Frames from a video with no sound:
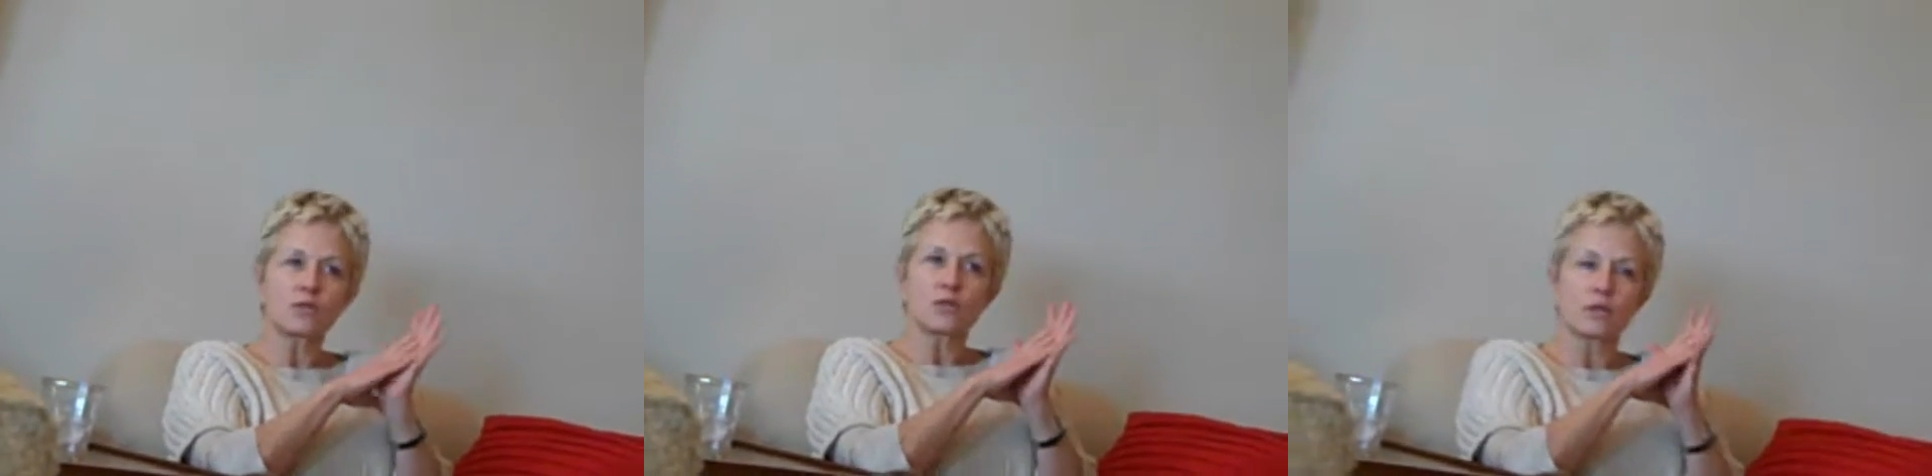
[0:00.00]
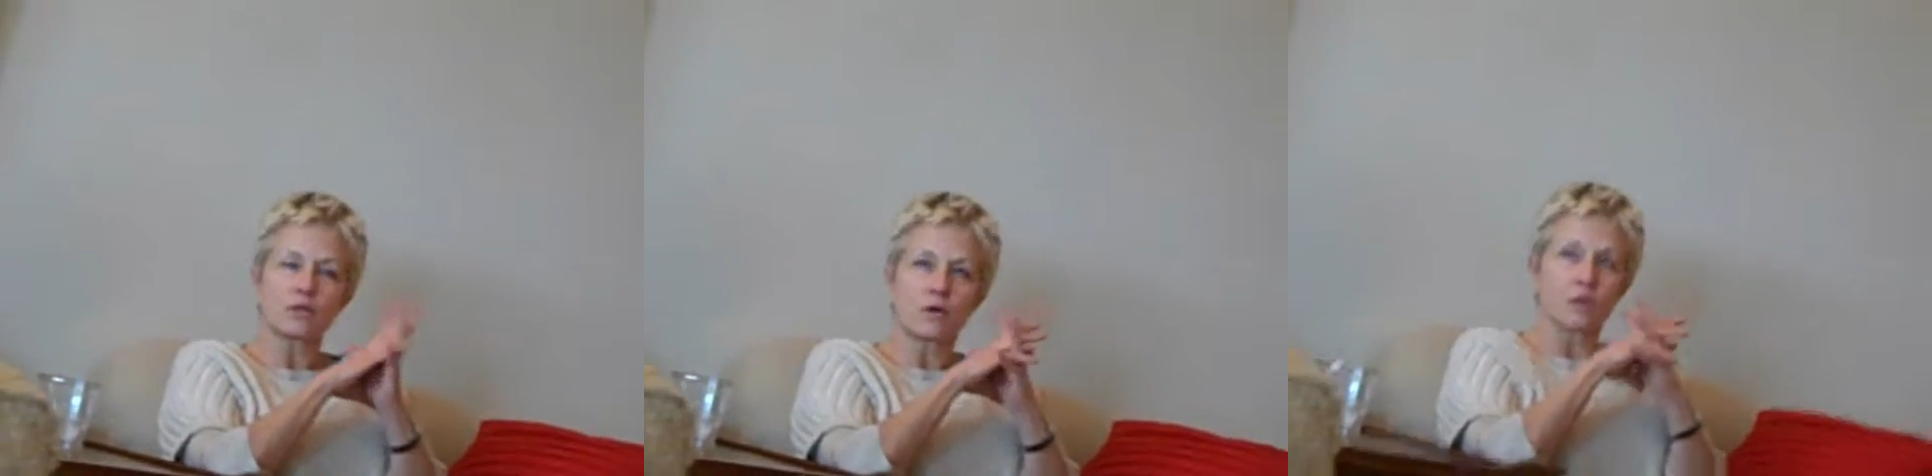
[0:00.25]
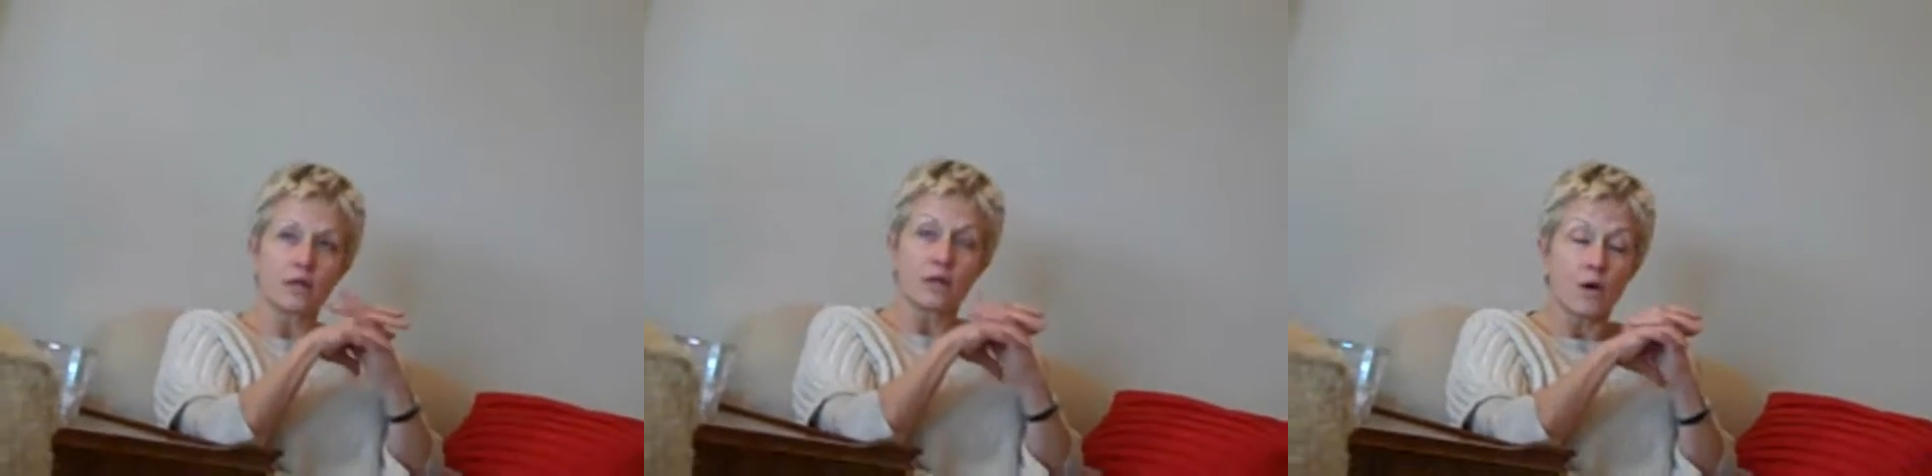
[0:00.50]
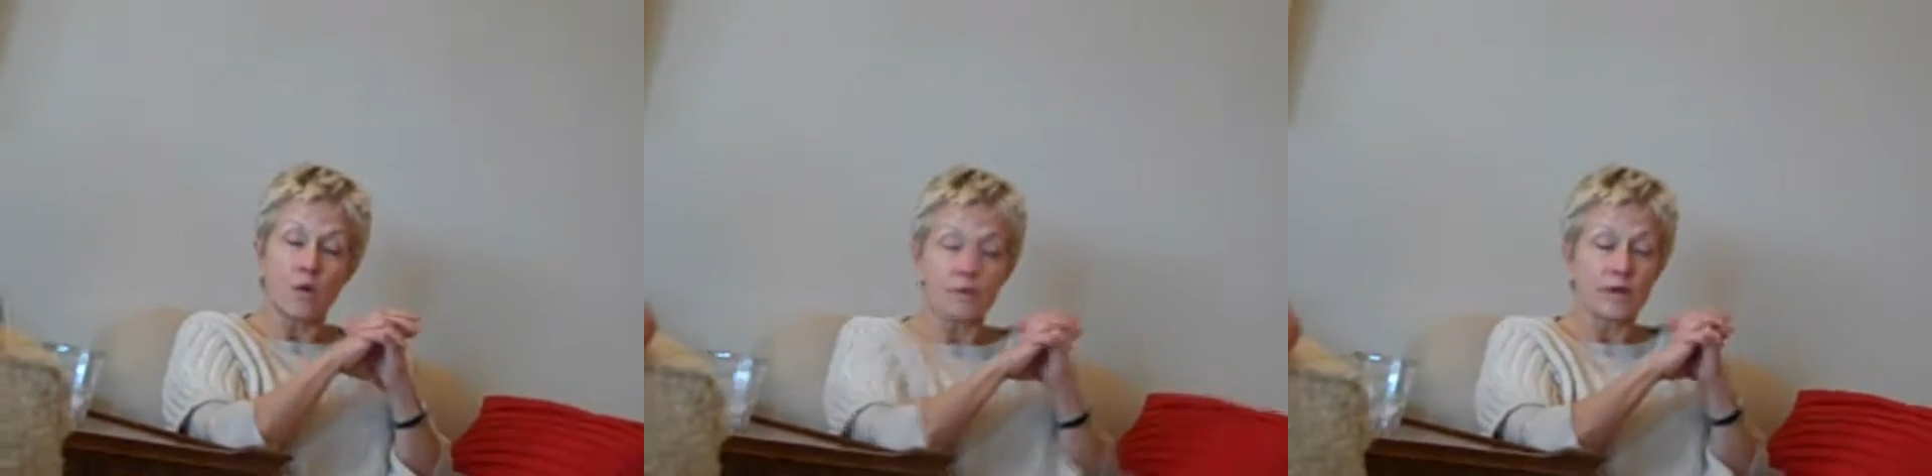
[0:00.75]
a usual call
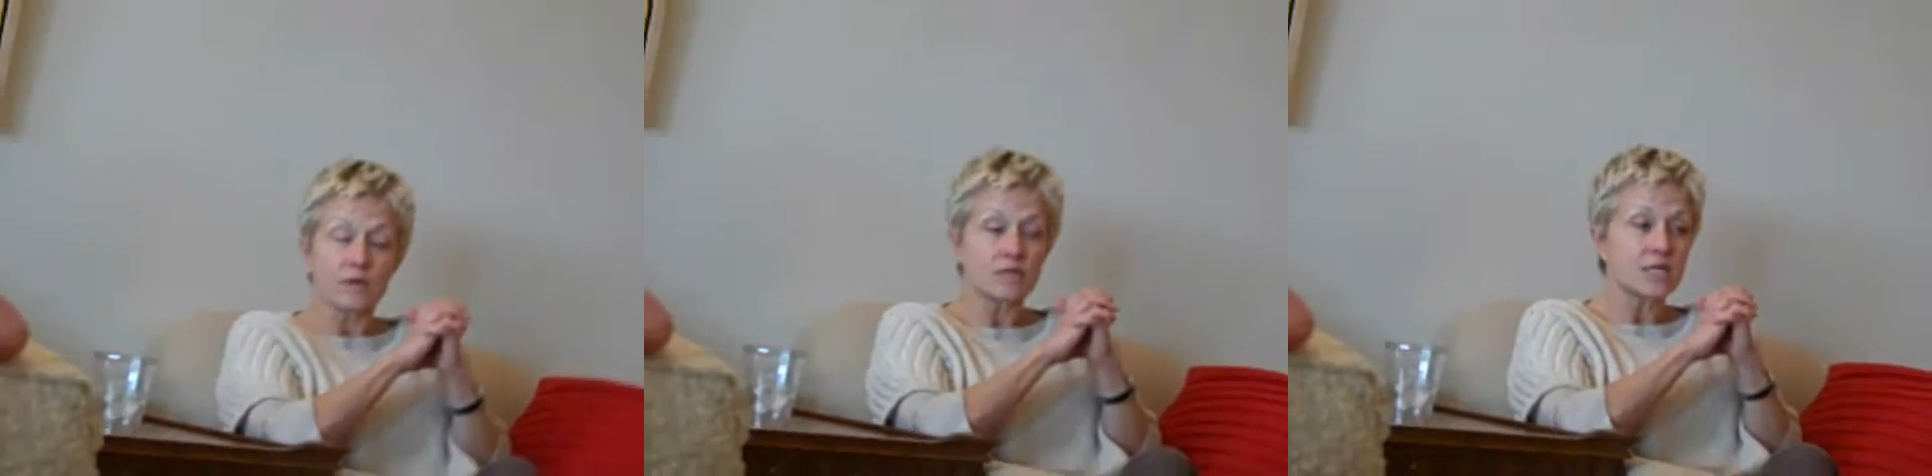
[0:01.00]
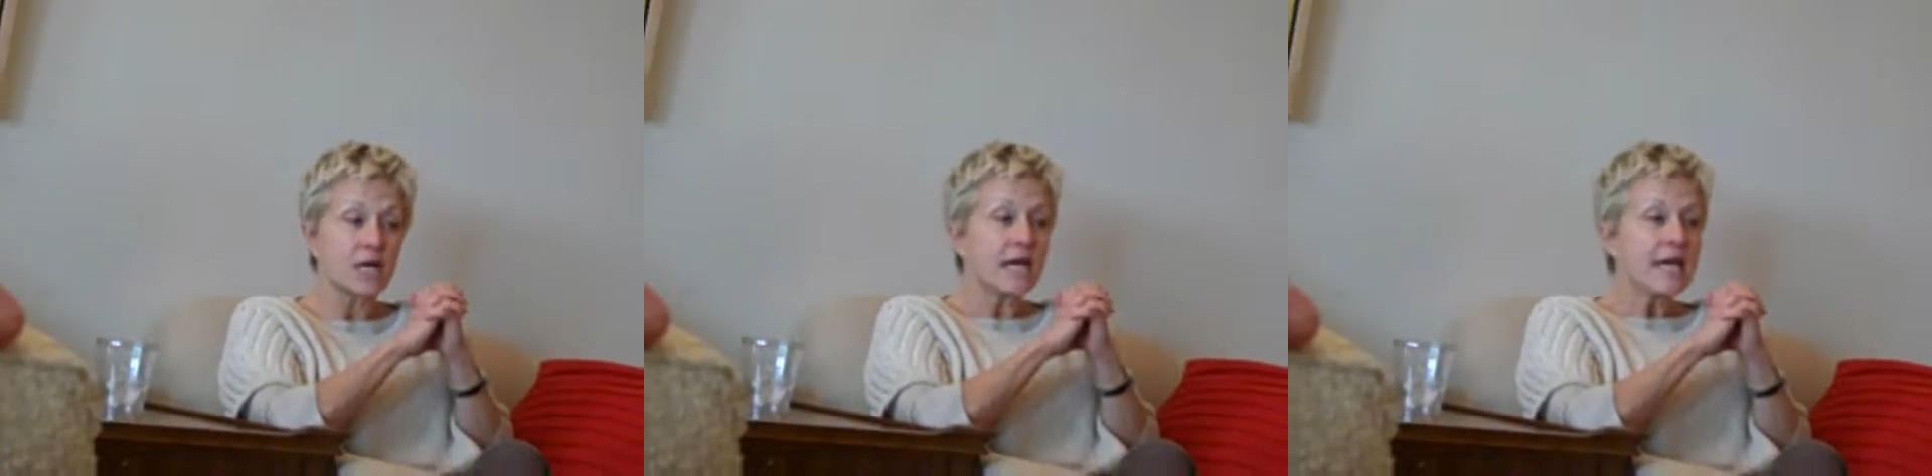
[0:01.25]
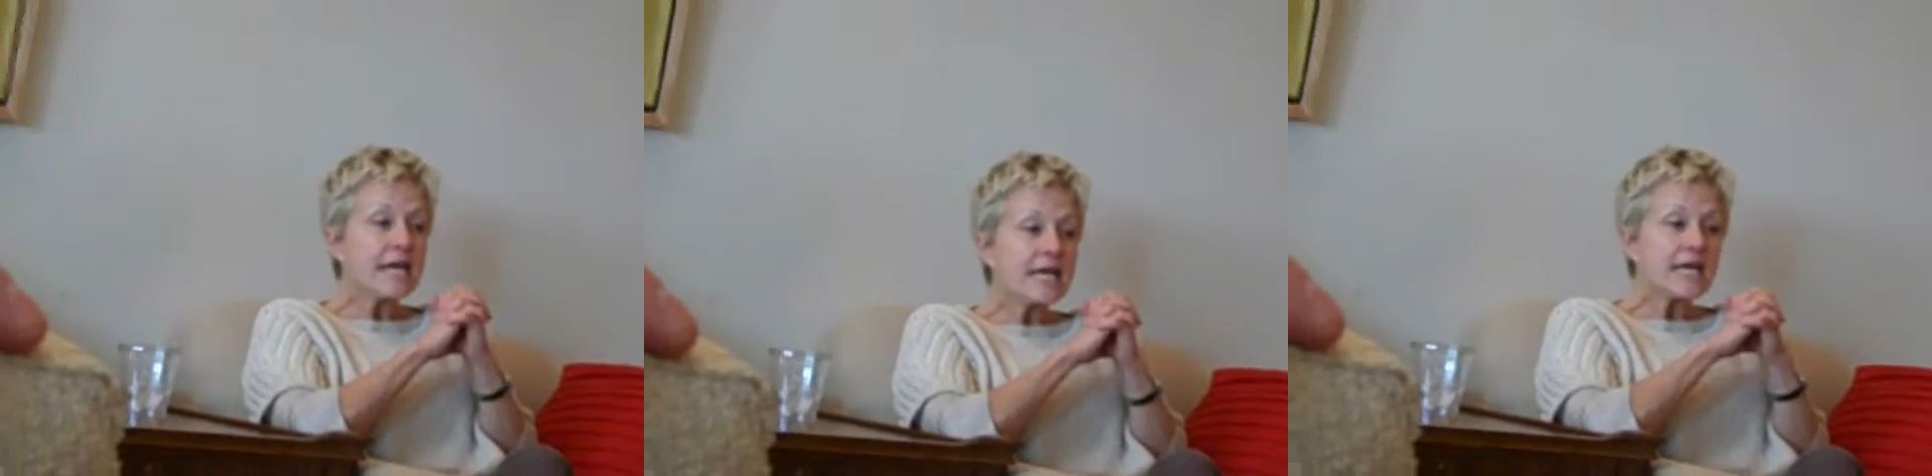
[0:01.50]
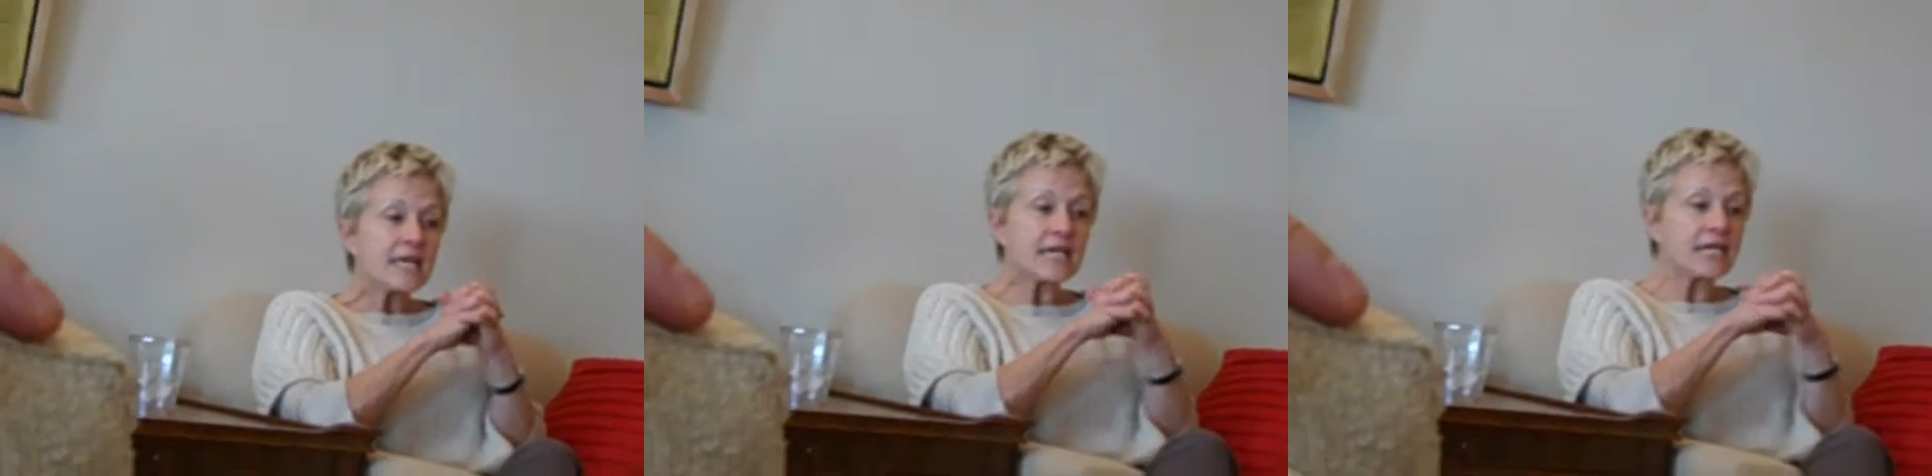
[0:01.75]
at all, because
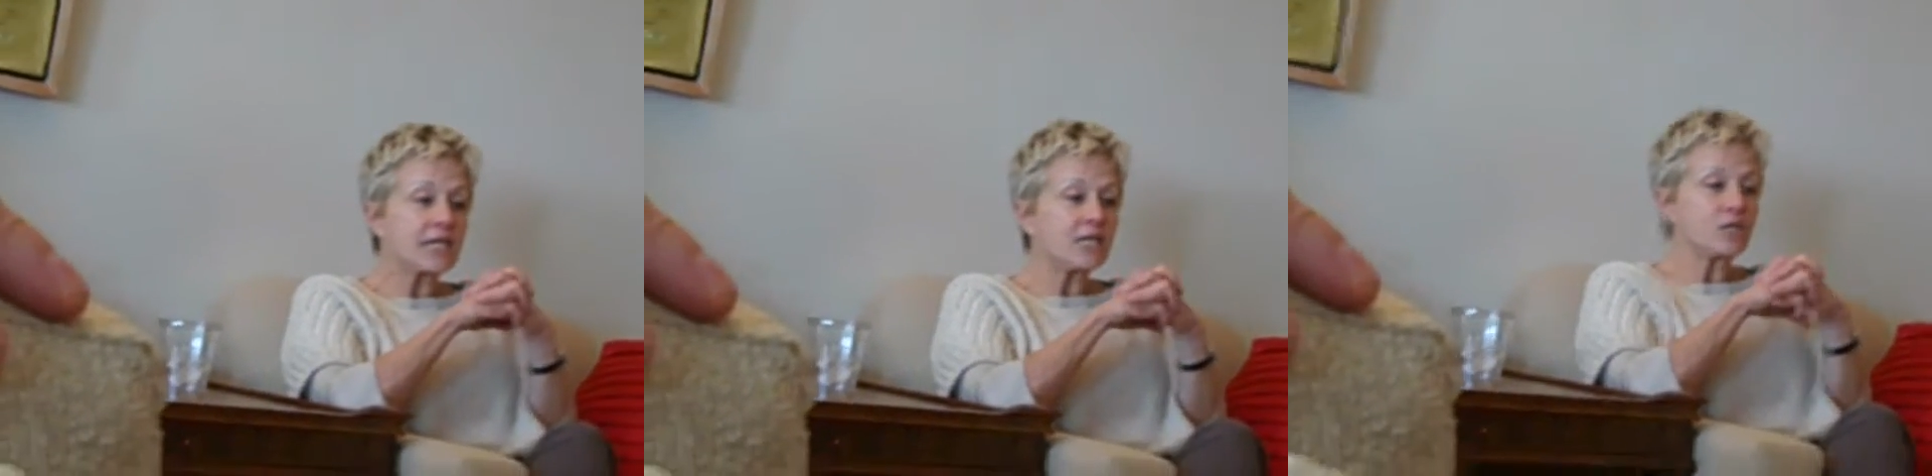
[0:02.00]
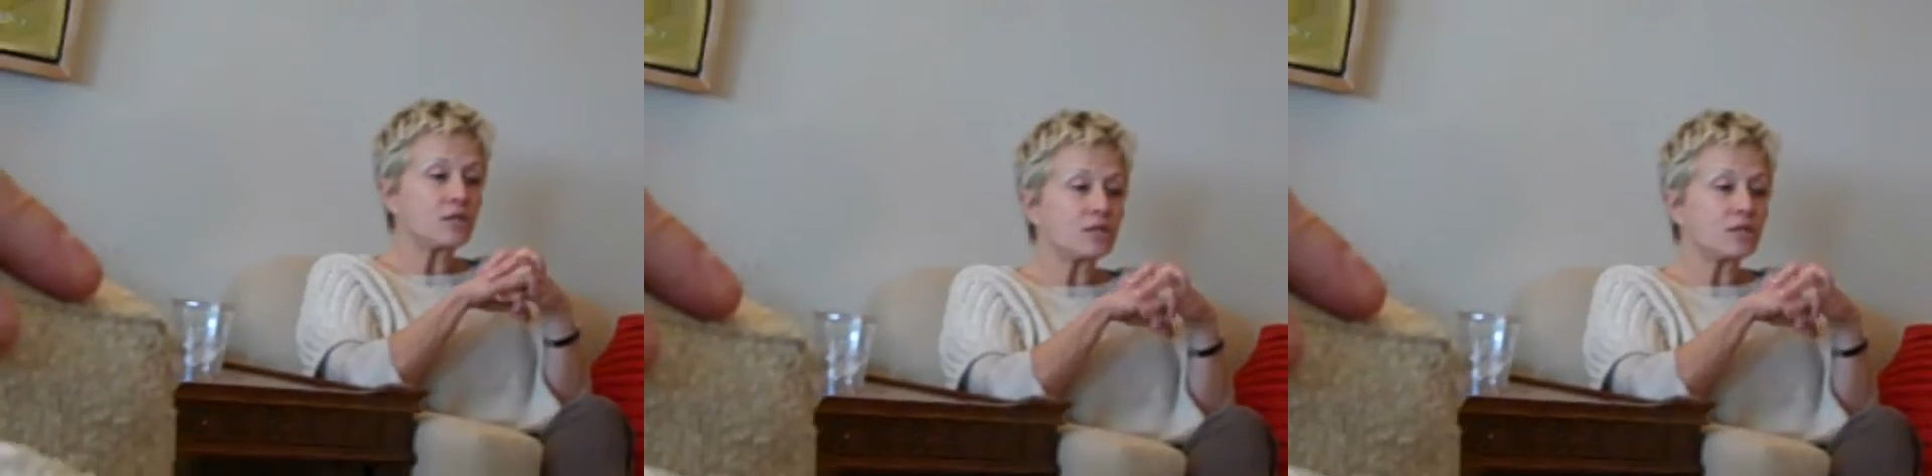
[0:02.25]
he